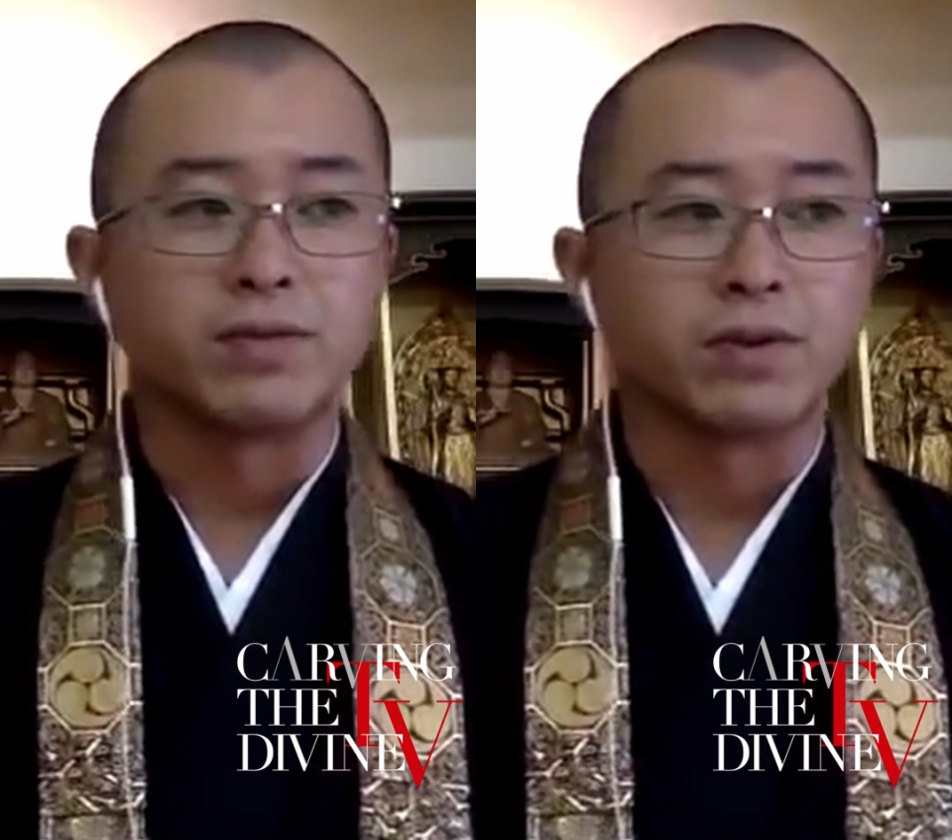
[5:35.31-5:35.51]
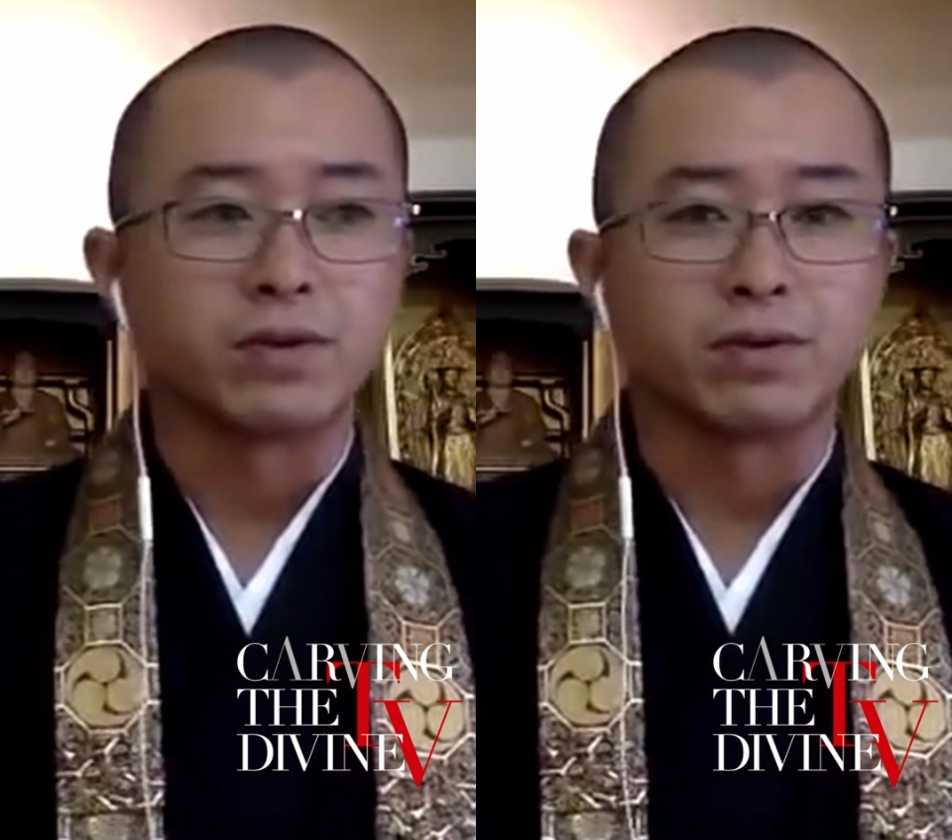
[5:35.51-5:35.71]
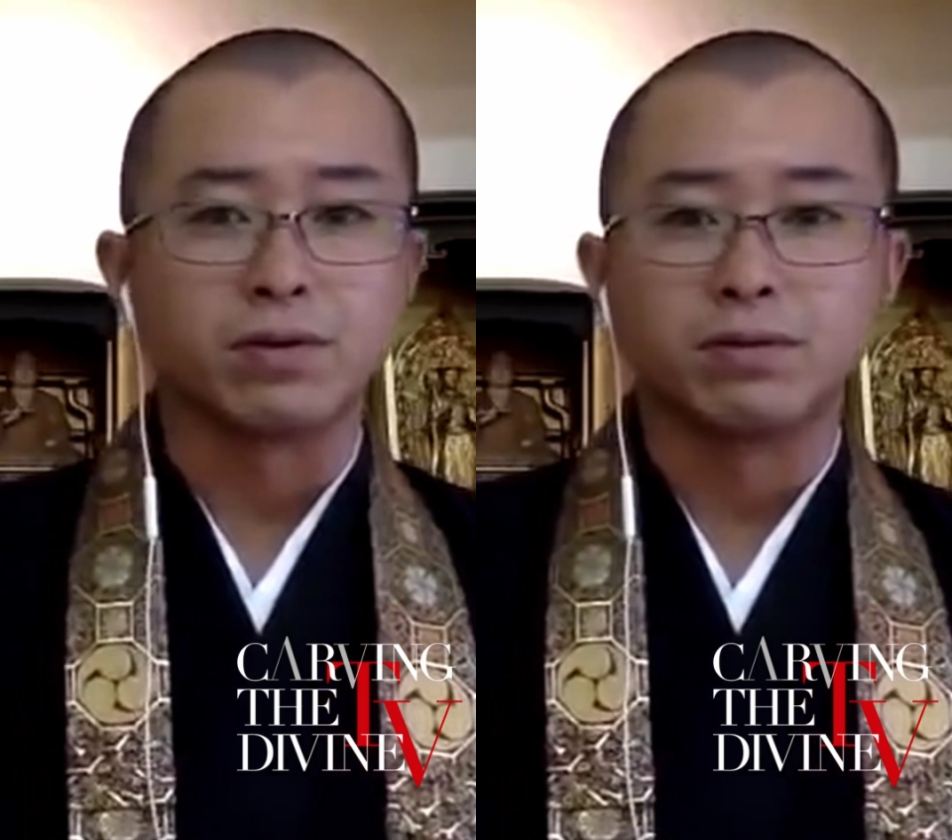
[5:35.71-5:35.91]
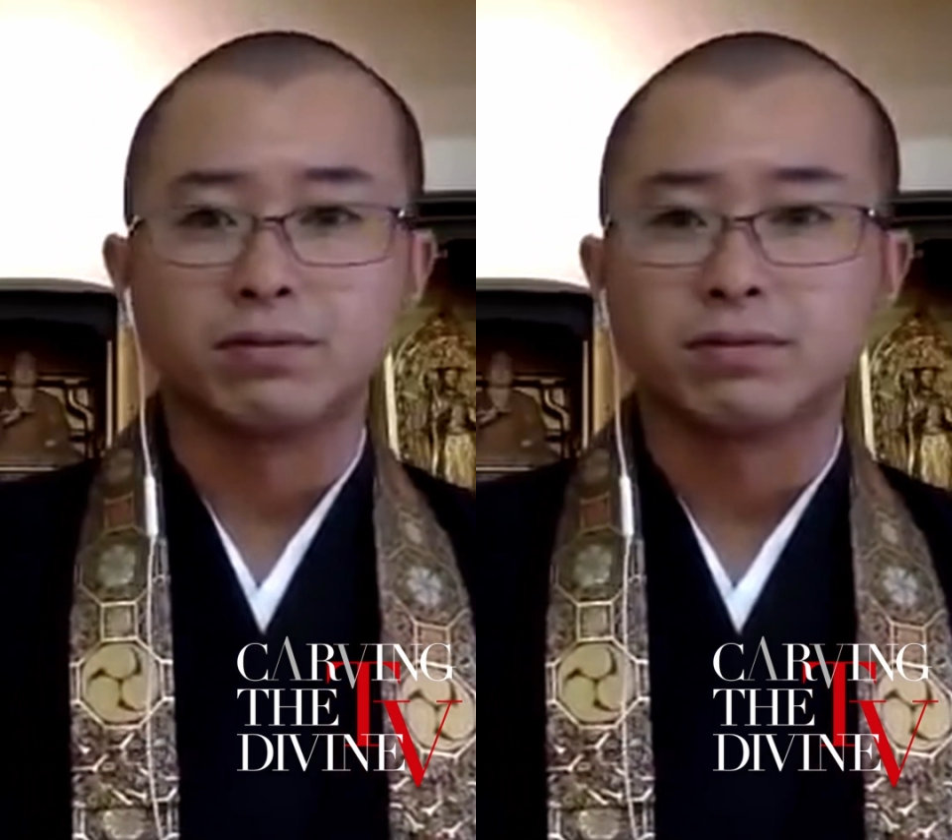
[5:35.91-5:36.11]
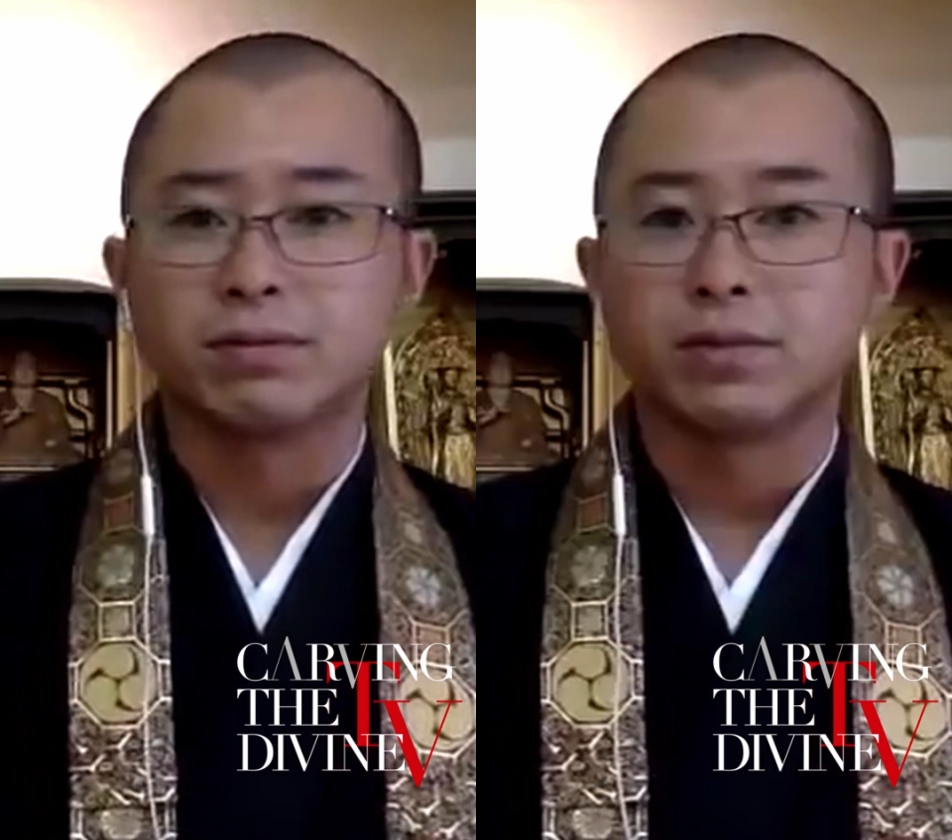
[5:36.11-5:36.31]
you
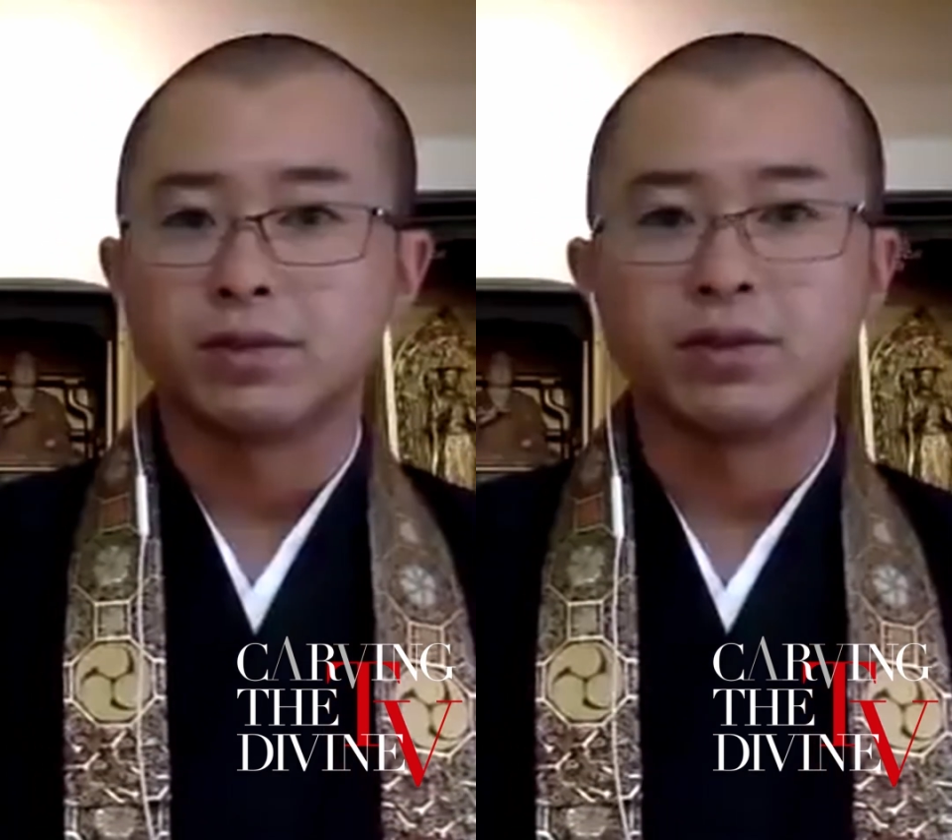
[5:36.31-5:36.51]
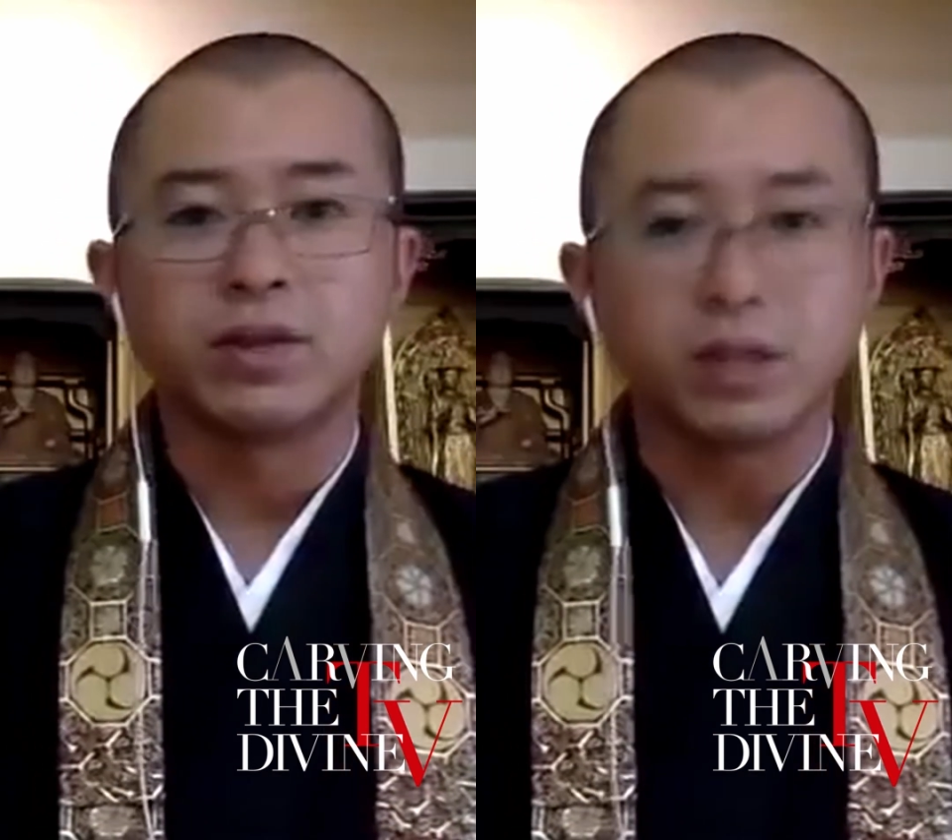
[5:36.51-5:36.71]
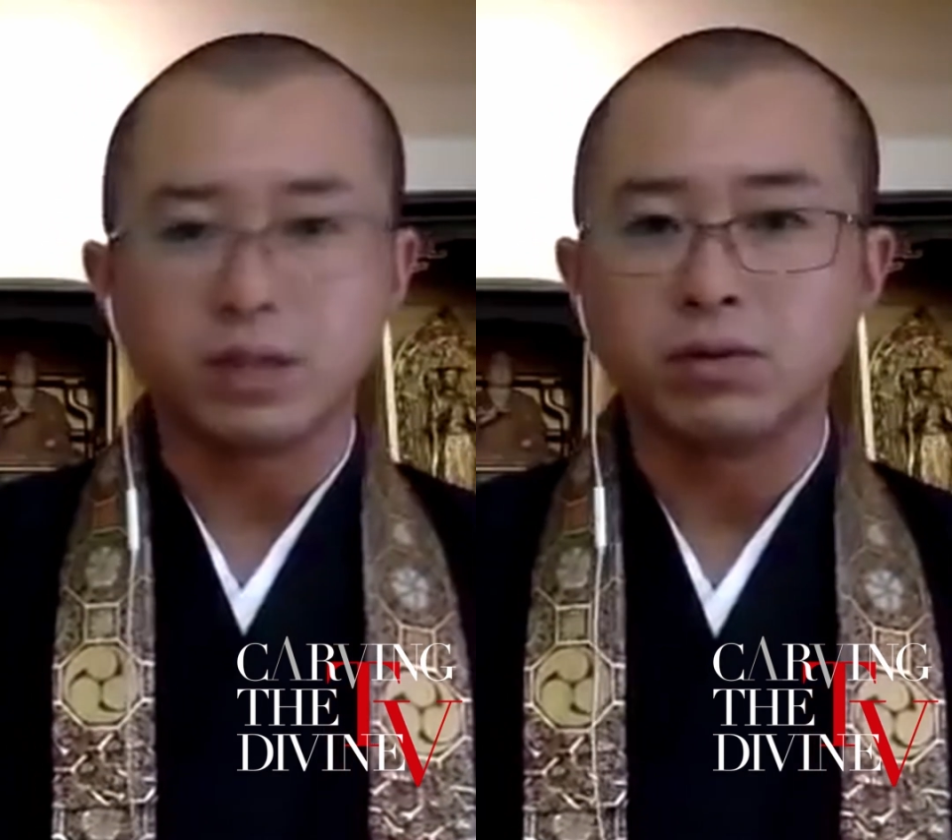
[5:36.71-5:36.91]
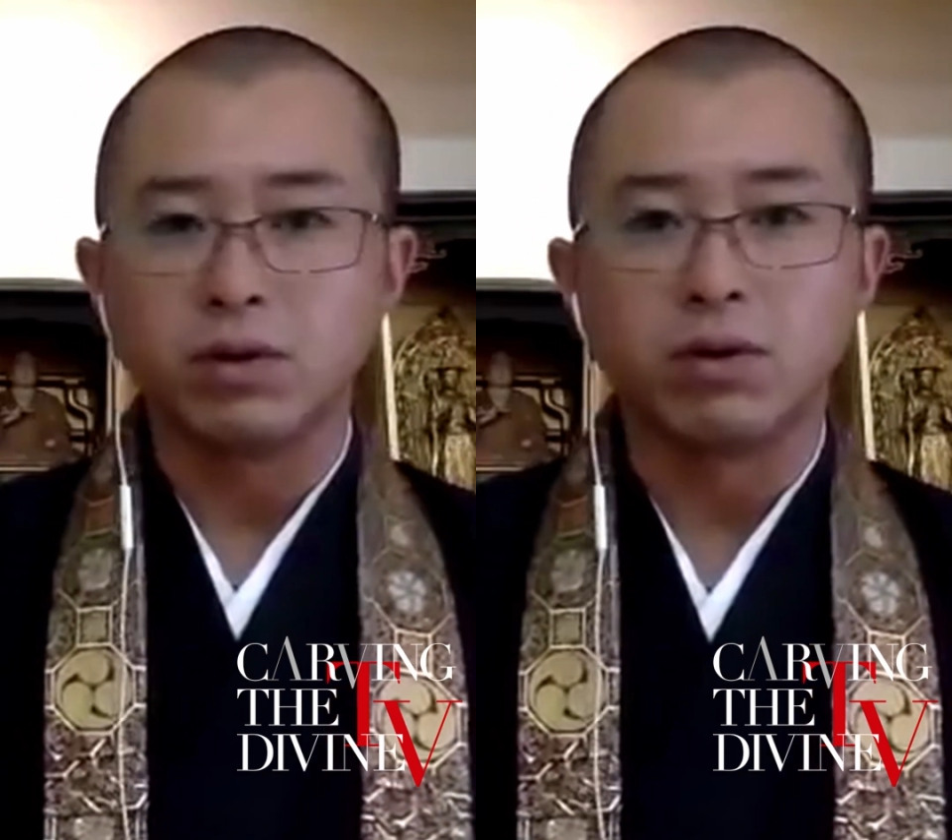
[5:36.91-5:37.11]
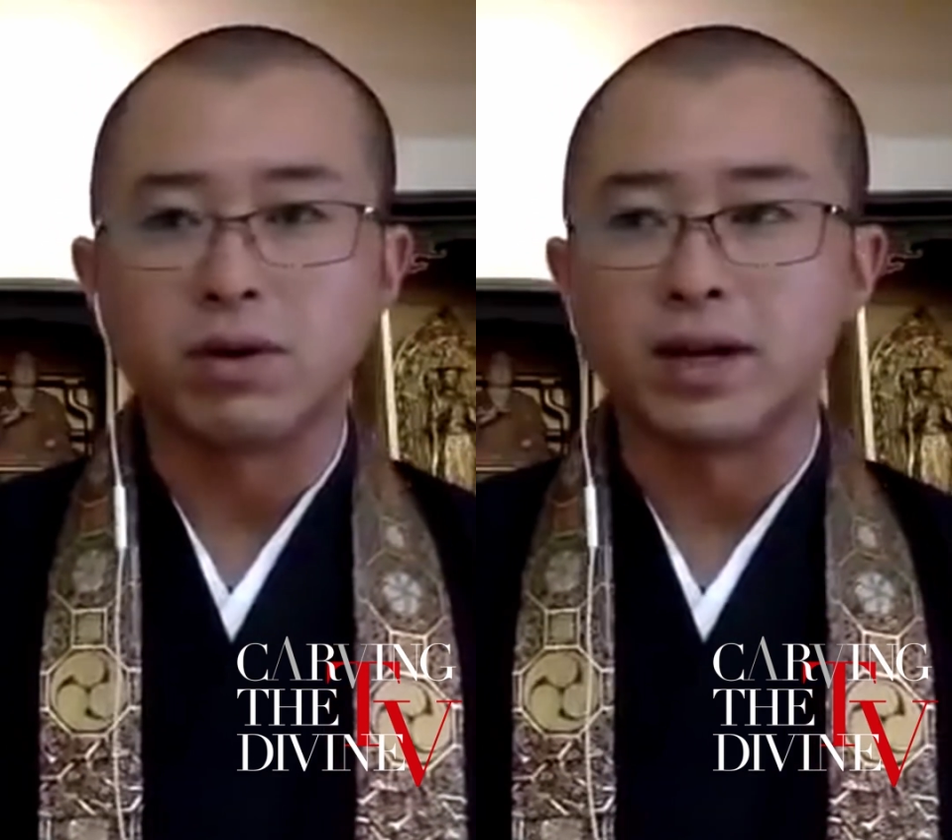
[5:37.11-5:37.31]
can
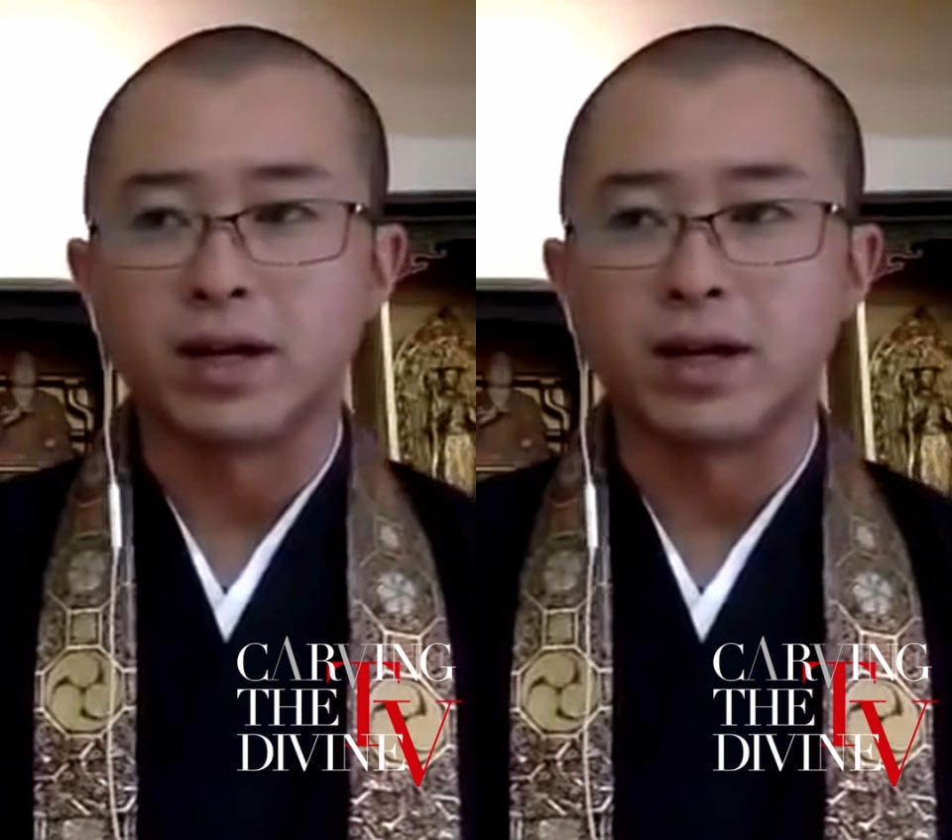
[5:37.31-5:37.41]
ignore